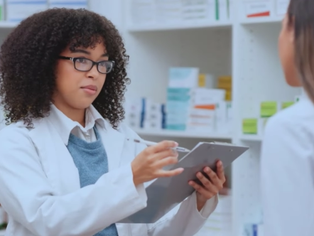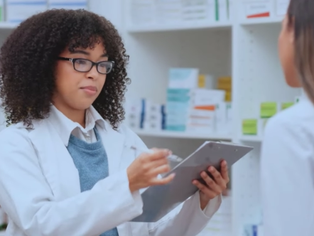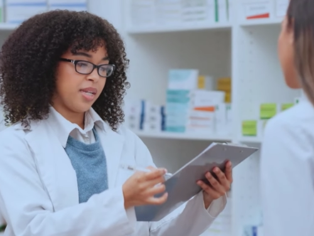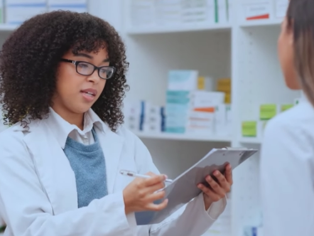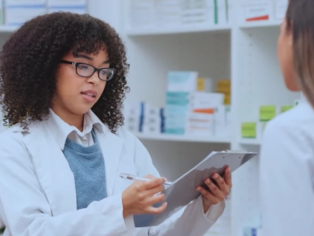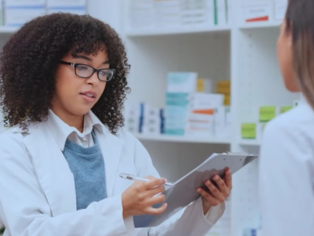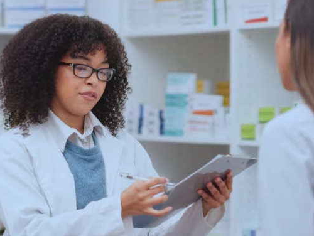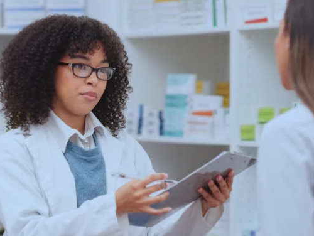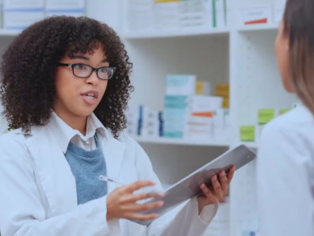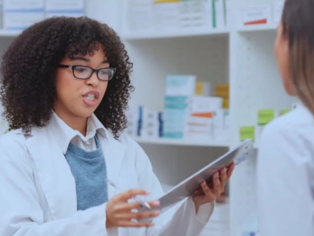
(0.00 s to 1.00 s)
This case
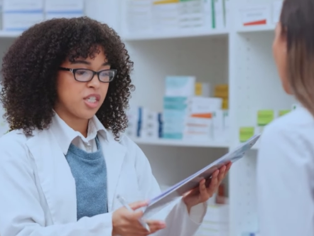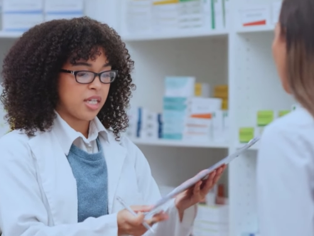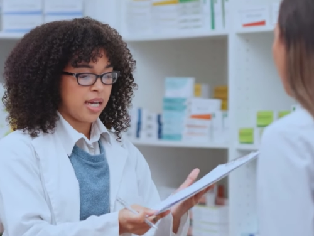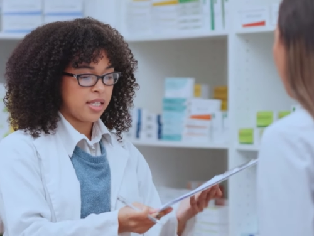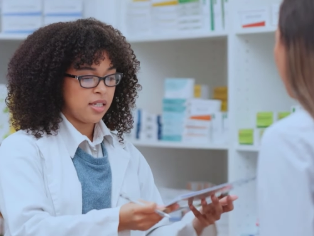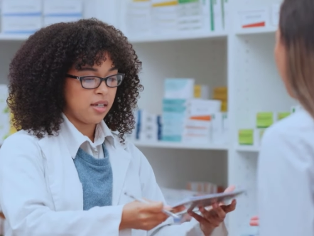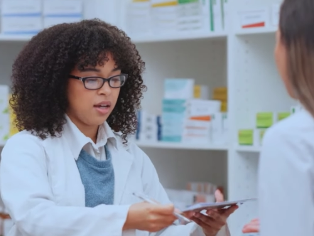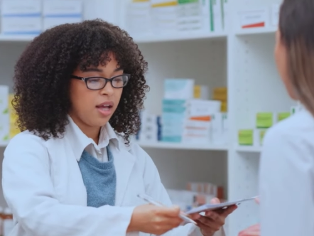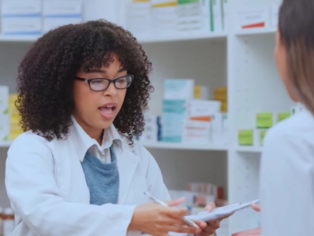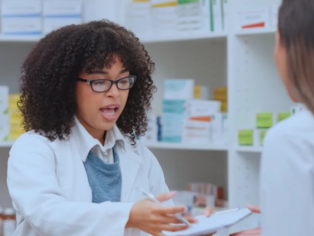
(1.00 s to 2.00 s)
study describes a
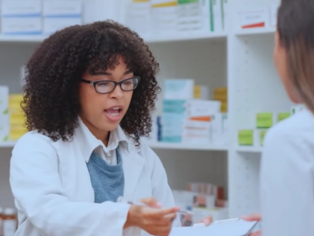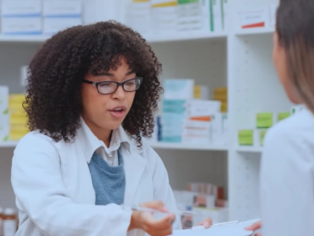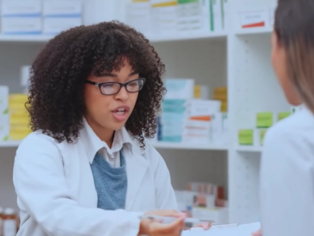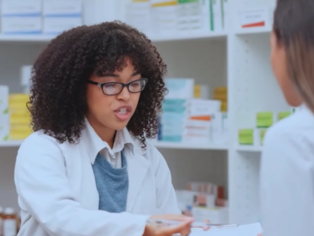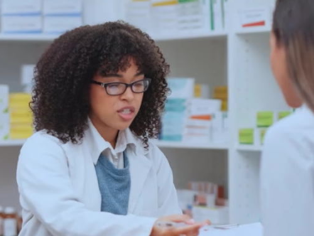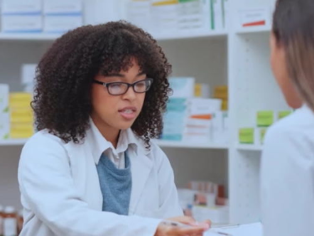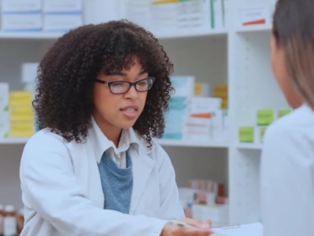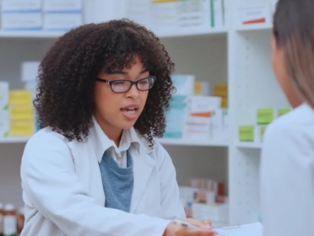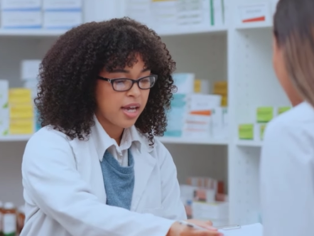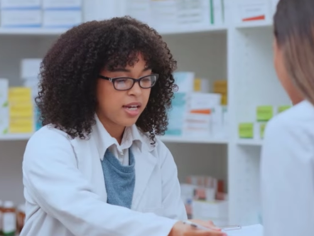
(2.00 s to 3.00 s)
wrong drug dispensing
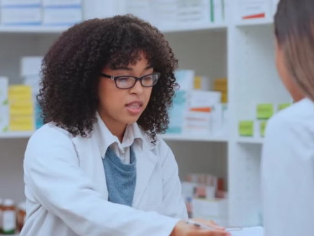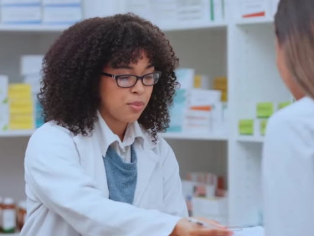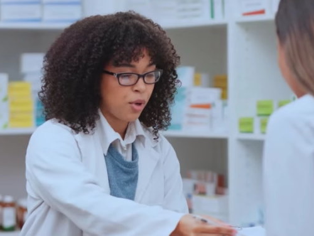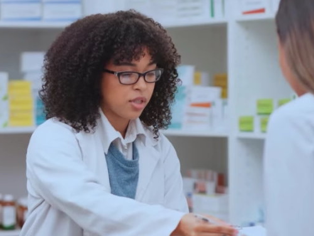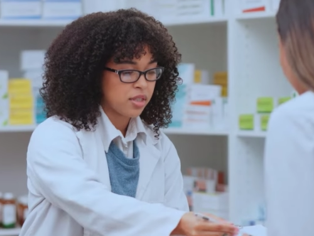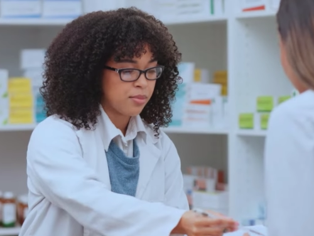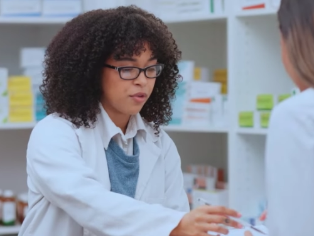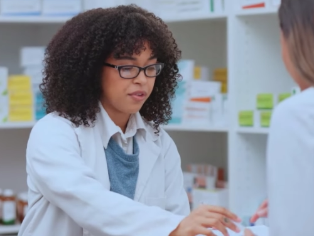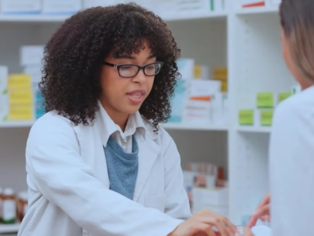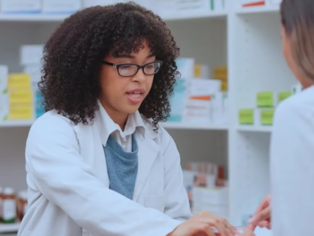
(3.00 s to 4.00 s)
error involving an
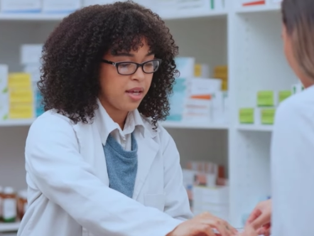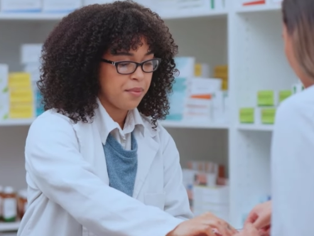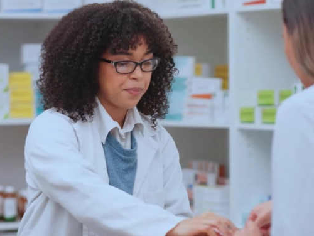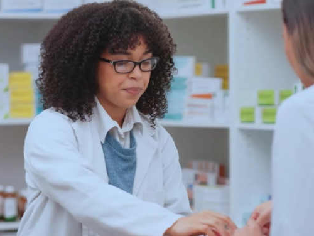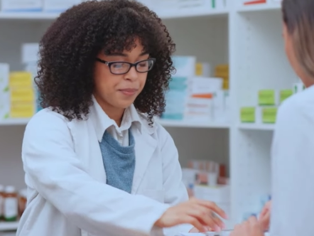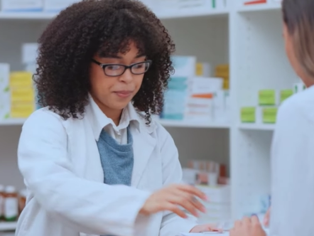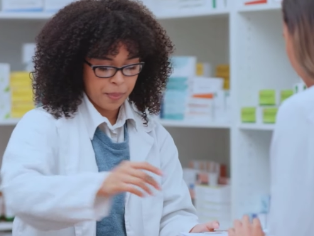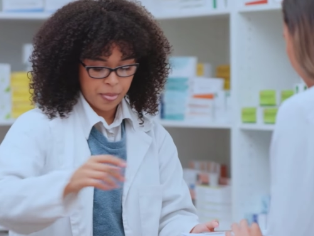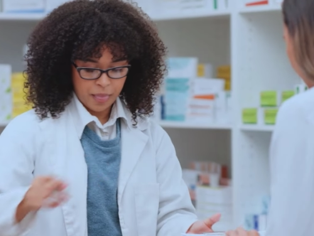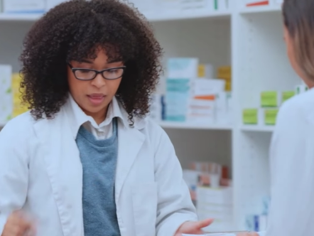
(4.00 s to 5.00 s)
insured pharmacy
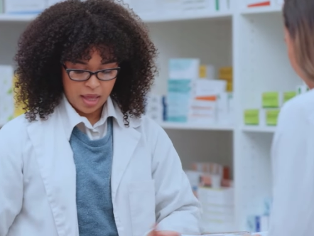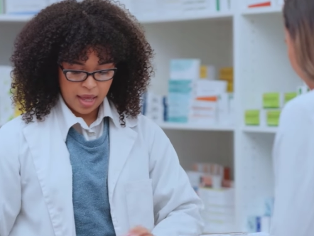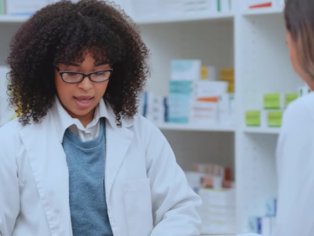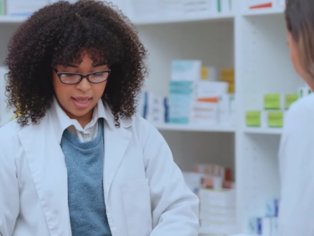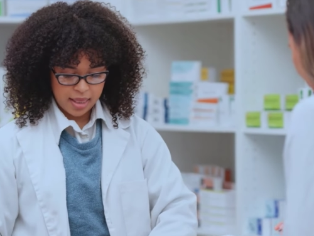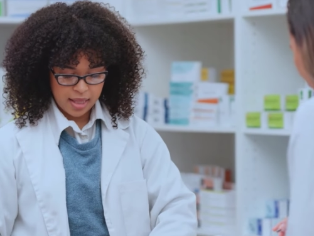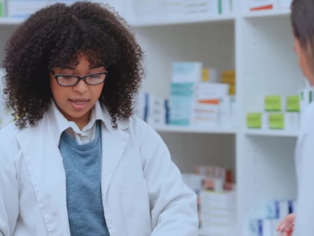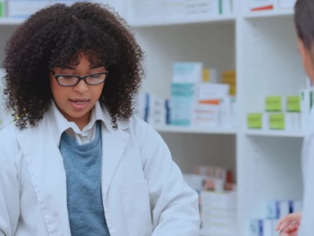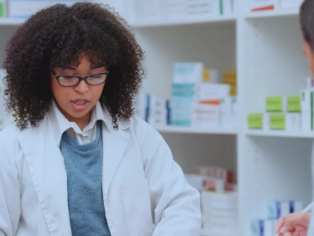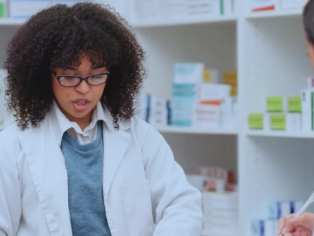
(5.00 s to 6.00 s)
under contract to
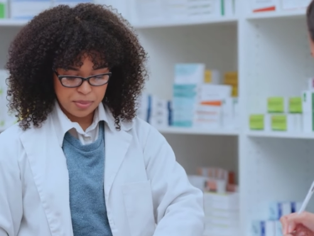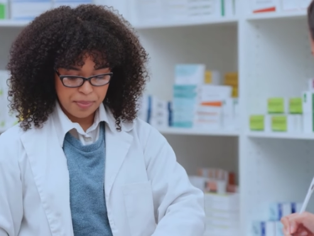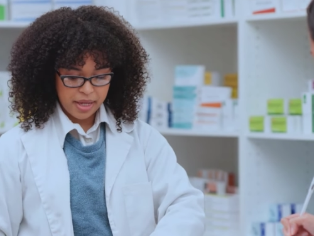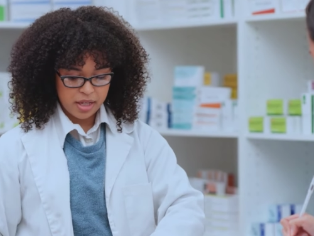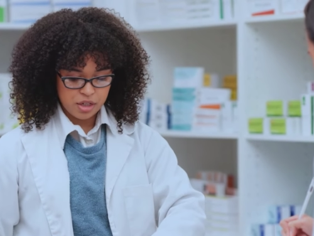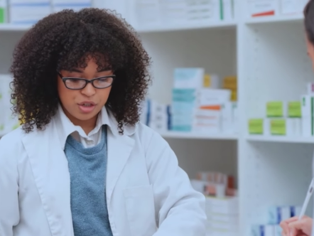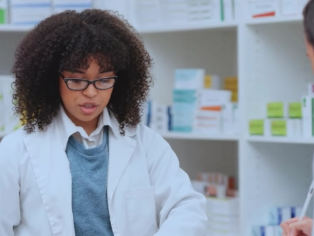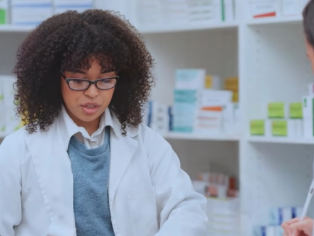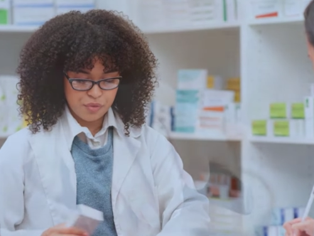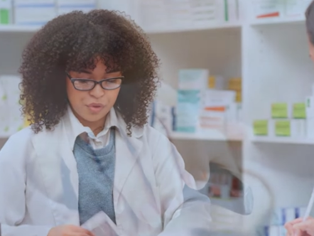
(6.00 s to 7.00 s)
an assisted living
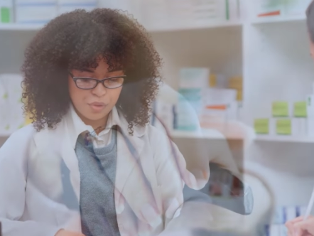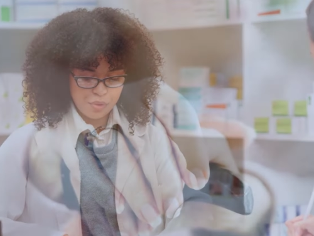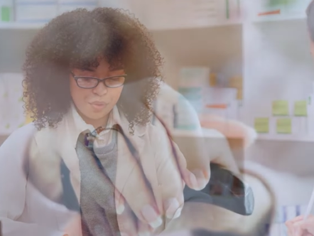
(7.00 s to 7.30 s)
facility.